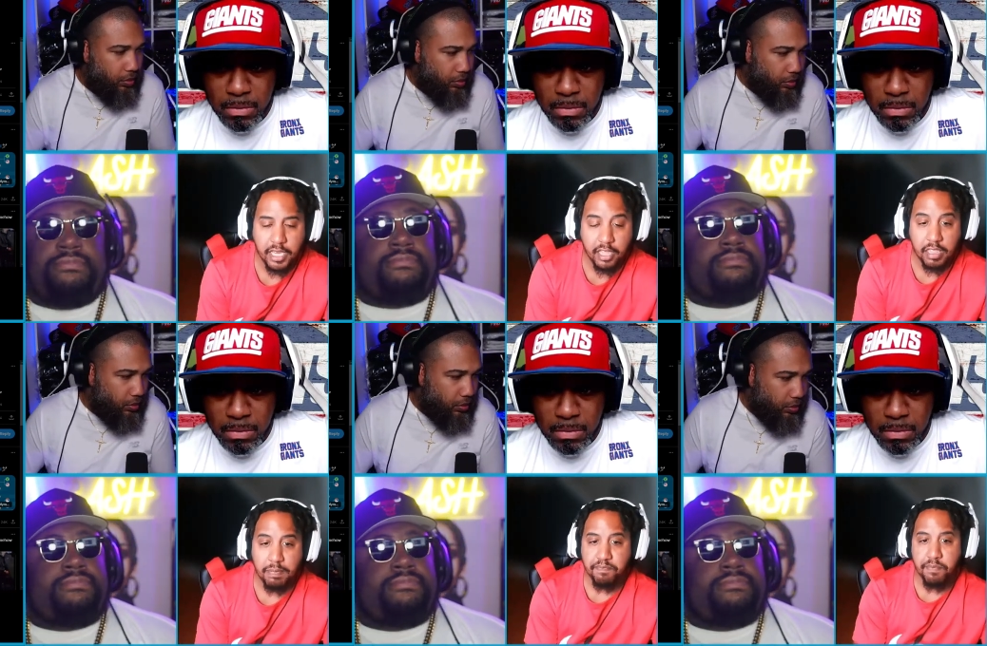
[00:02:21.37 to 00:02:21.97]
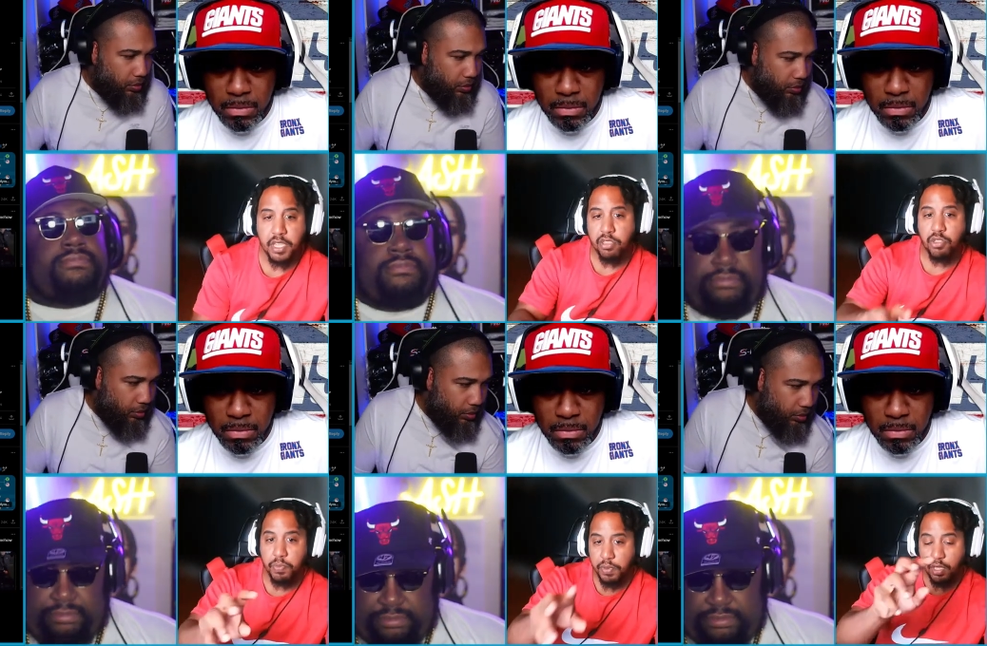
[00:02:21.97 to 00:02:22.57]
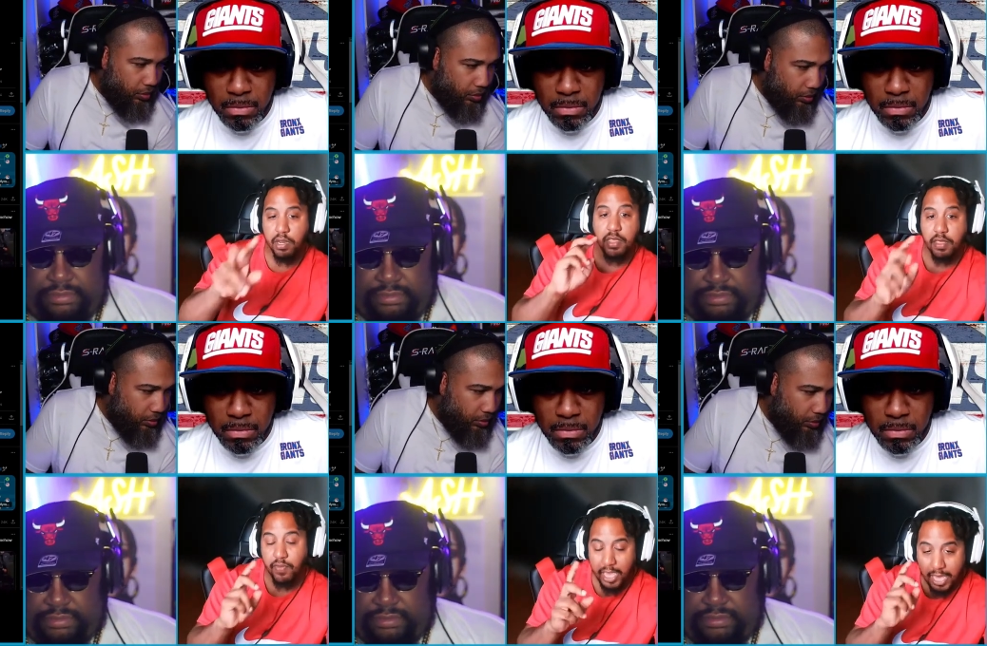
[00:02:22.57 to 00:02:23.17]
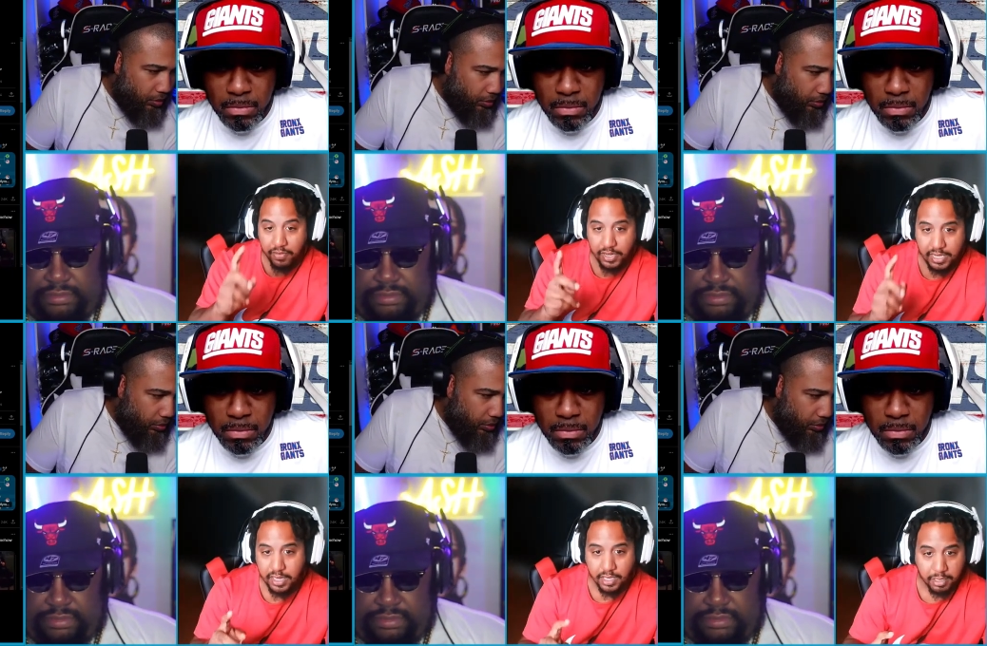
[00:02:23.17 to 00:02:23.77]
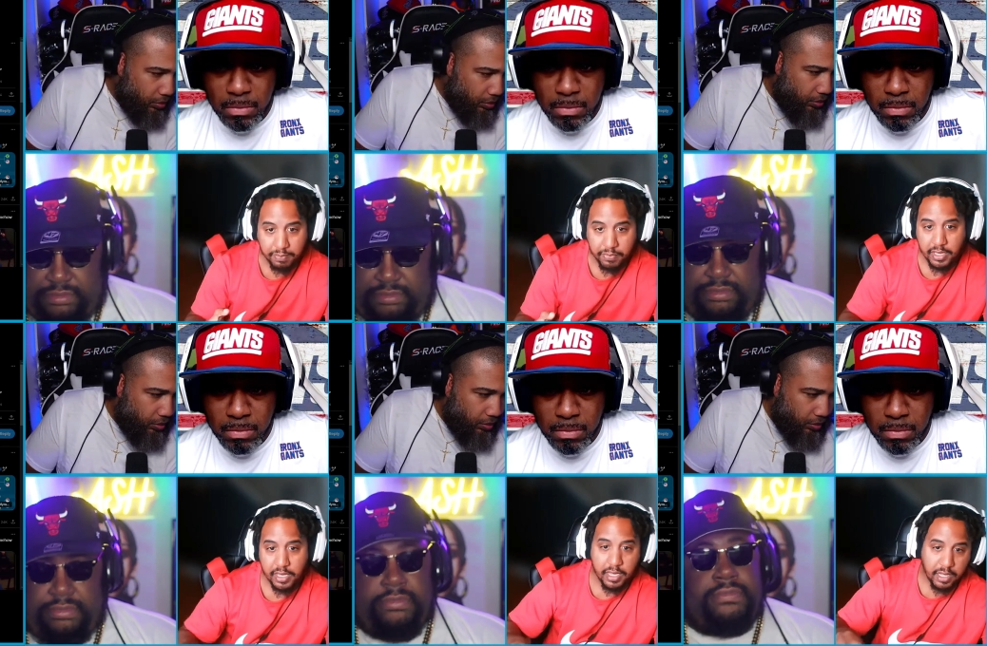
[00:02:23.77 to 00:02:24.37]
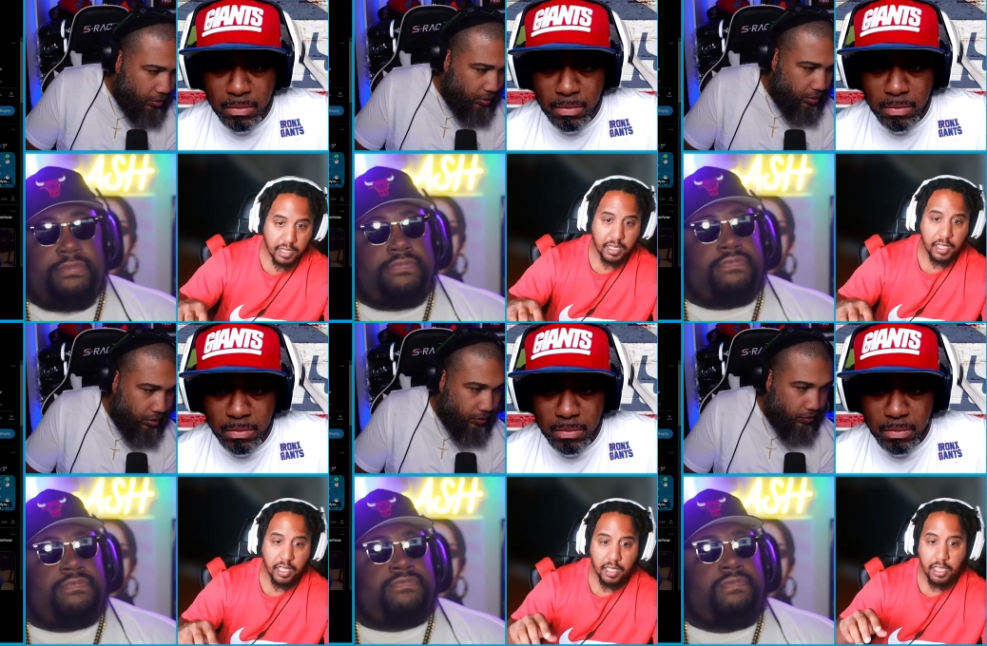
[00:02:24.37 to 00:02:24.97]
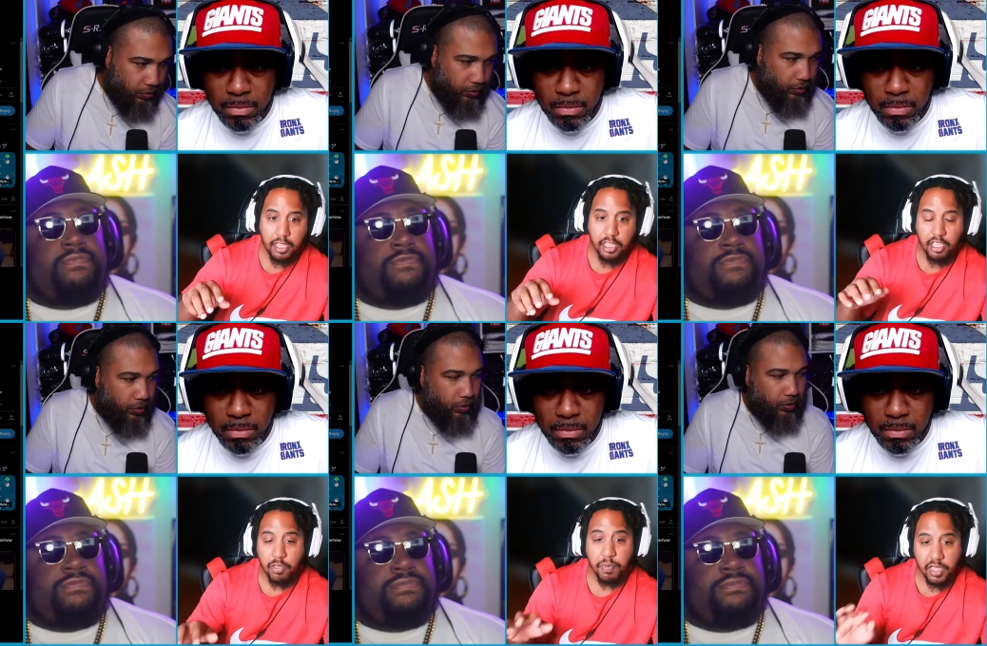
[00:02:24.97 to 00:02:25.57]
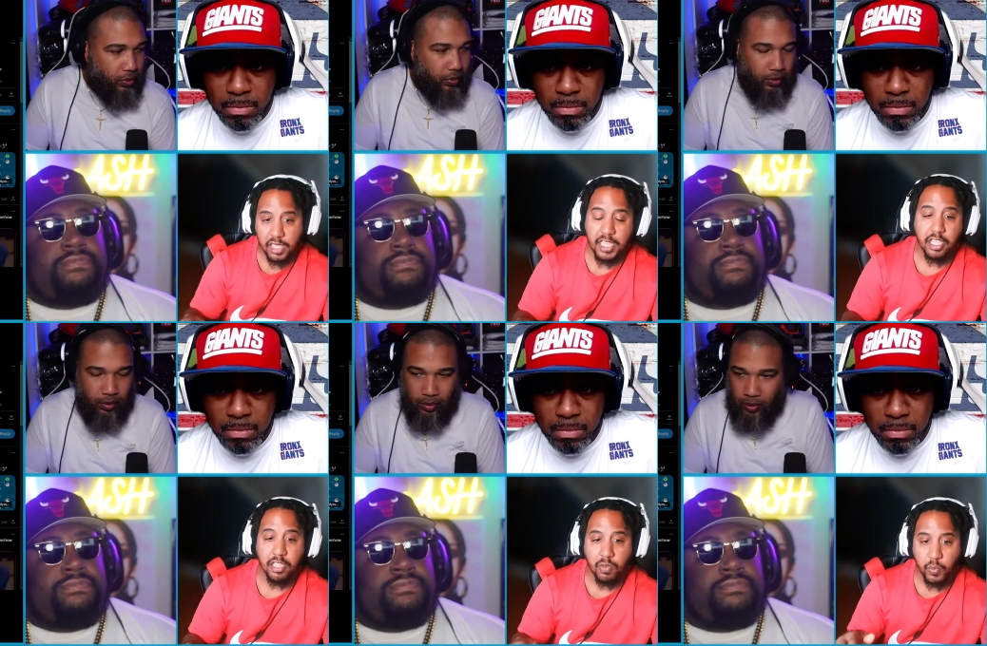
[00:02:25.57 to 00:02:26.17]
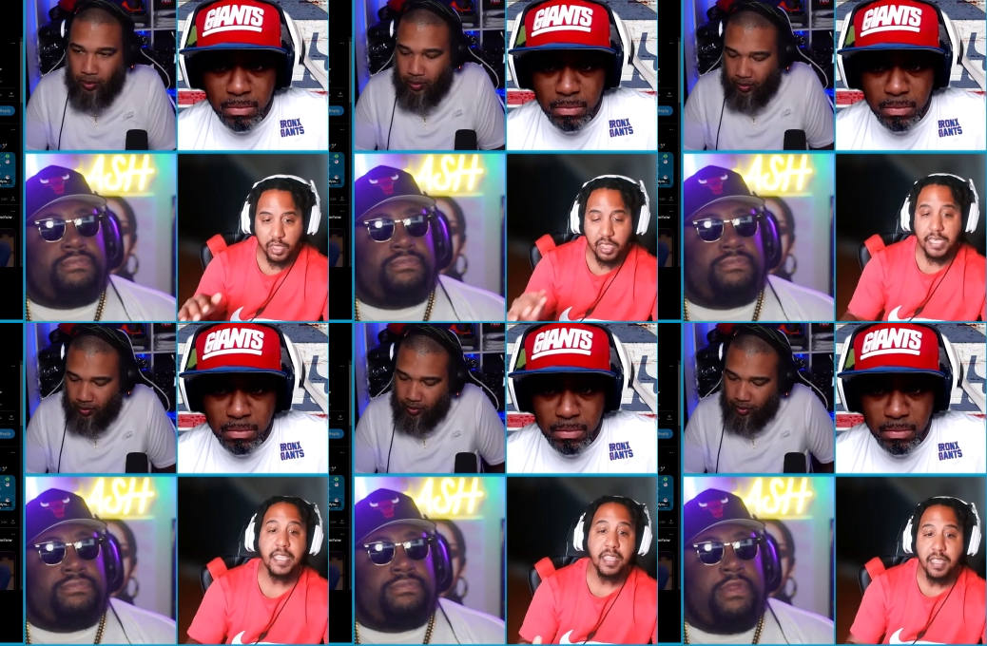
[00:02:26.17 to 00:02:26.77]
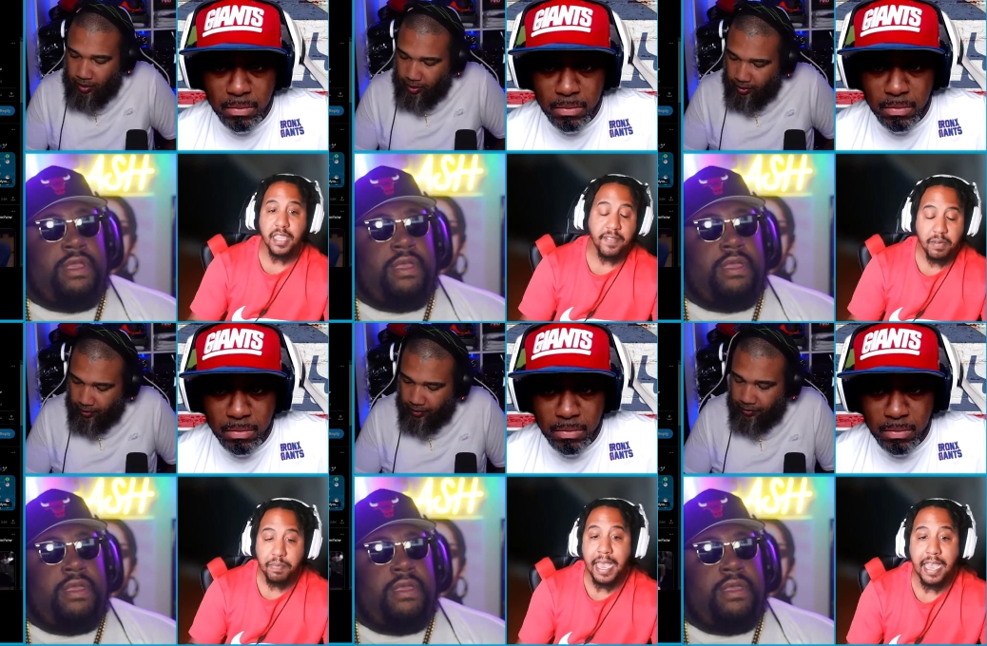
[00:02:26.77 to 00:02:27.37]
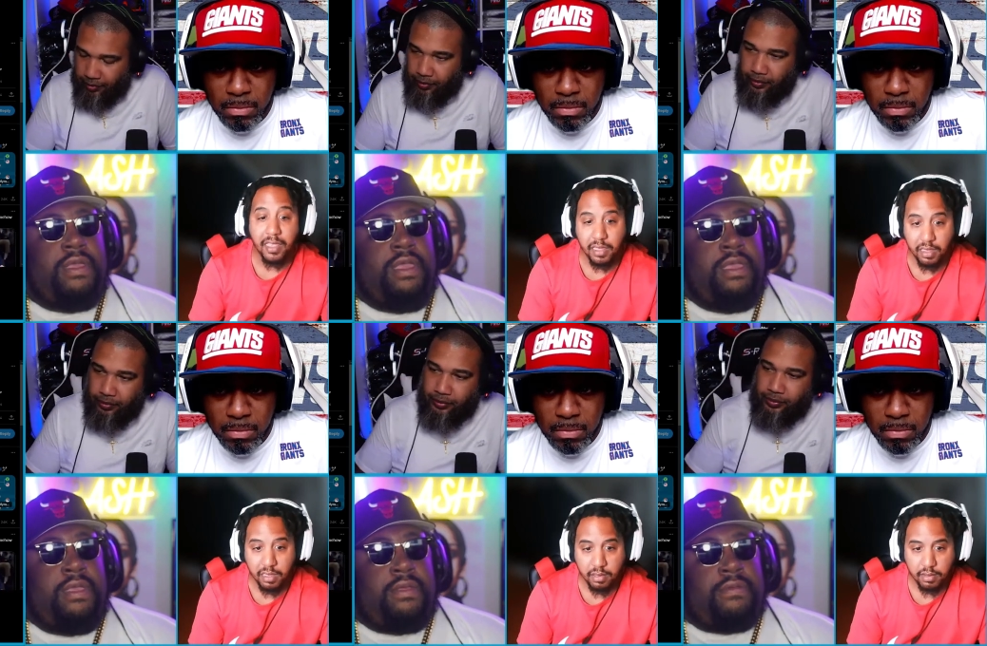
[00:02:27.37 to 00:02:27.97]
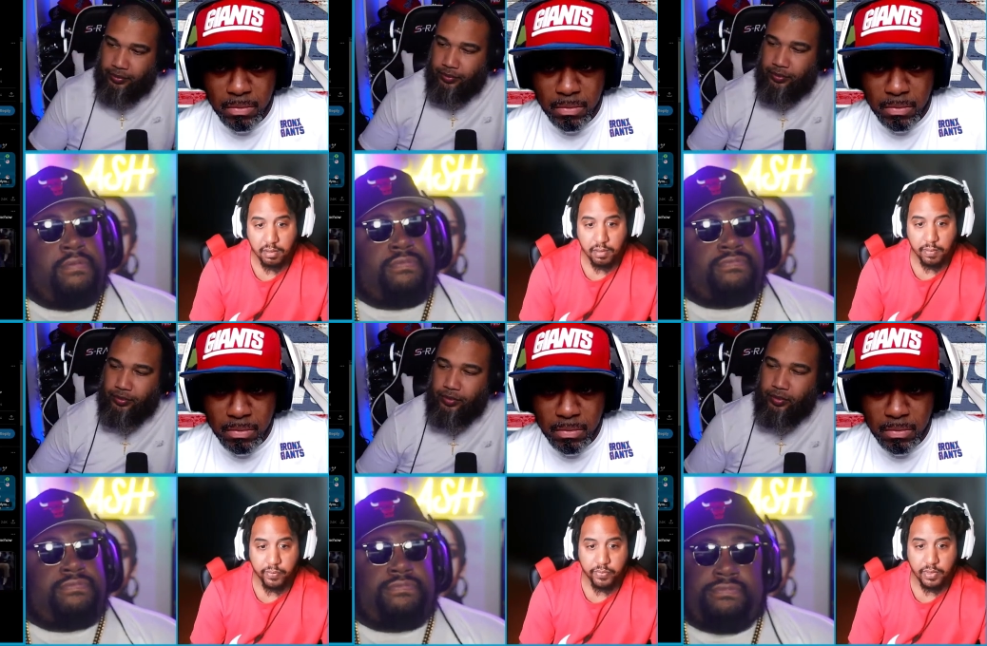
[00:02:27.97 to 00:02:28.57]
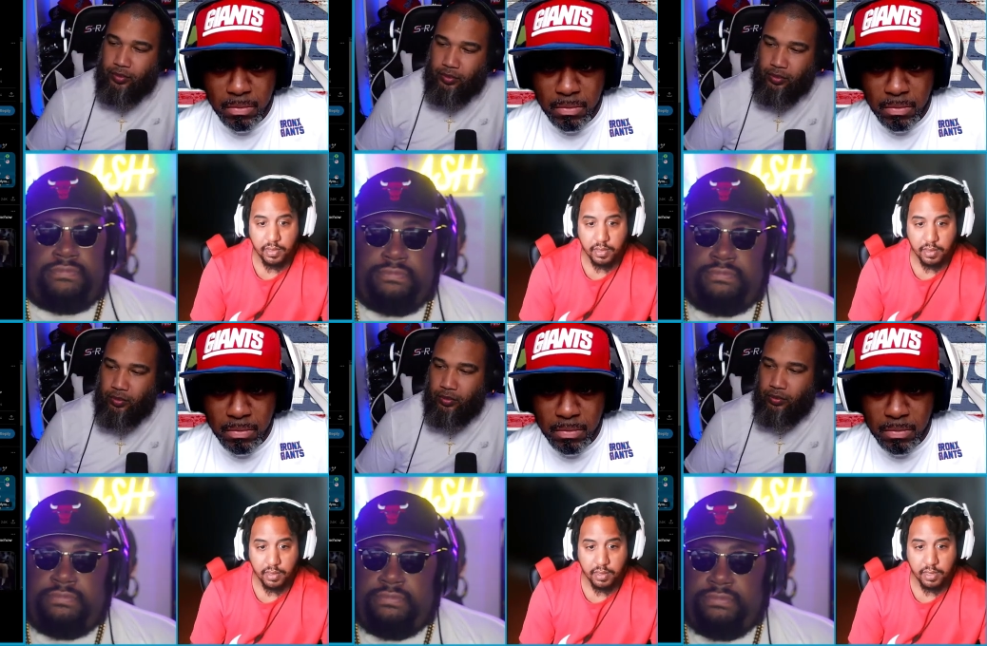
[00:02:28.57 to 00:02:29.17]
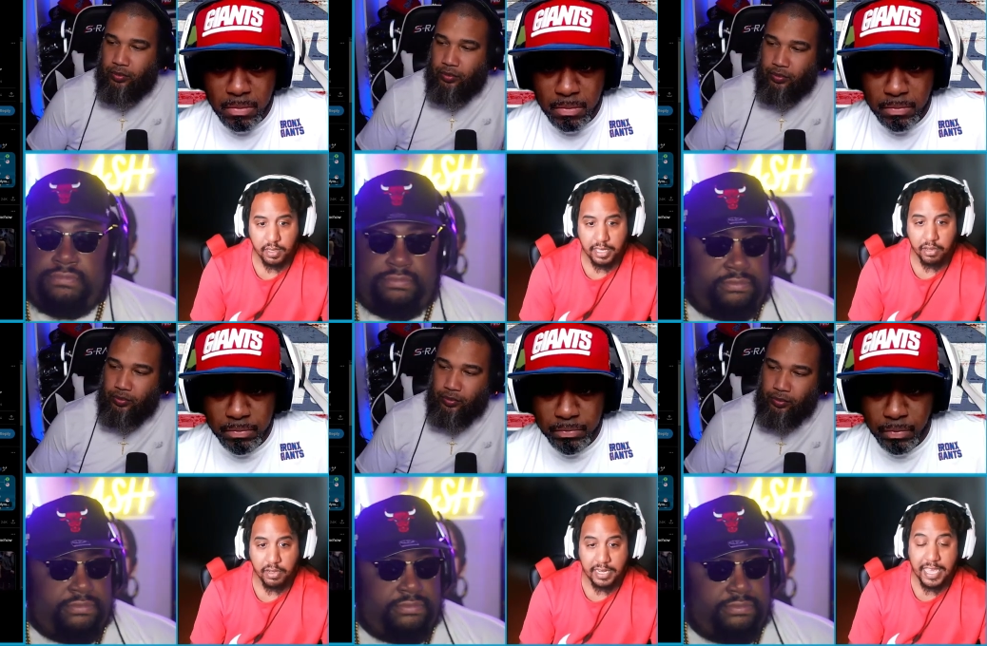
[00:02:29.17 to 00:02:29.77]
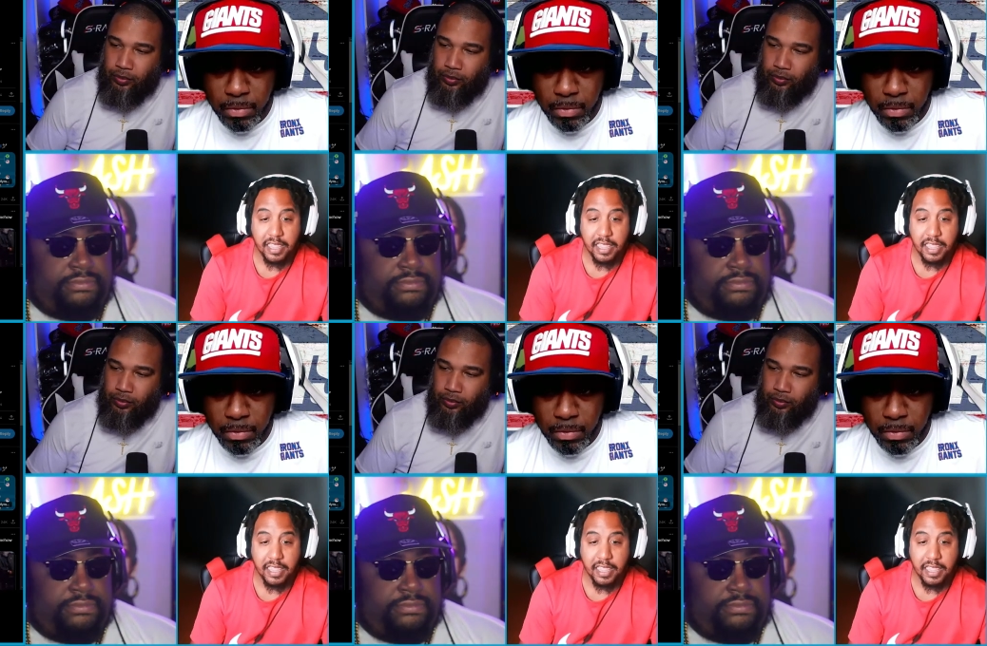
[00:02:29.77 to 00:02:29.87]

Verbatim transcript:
Speaker 1: as much superstars as they have on that team, there's possessions with six and seven passes. Like, and